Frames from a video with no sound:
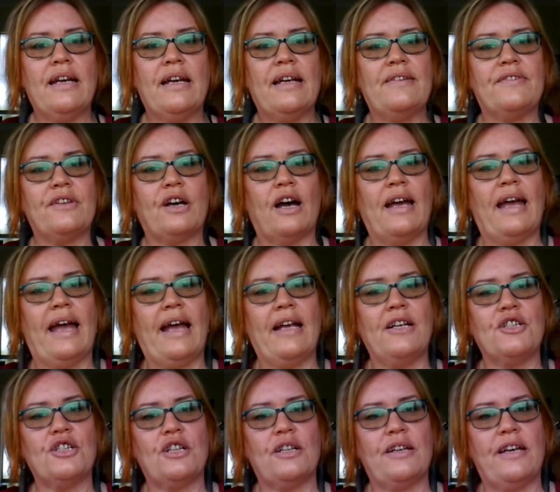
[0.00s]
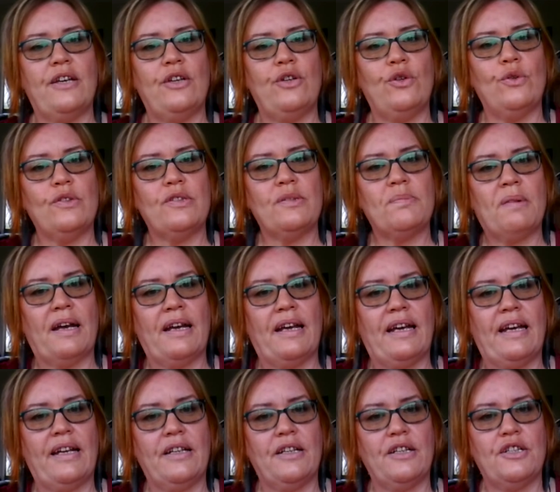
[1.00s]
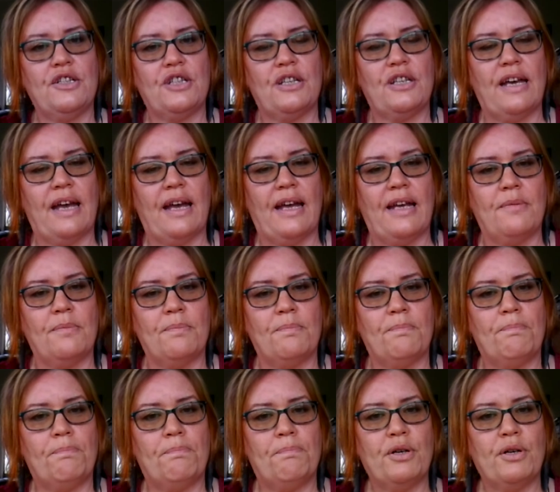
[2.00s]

is I actually used my energy and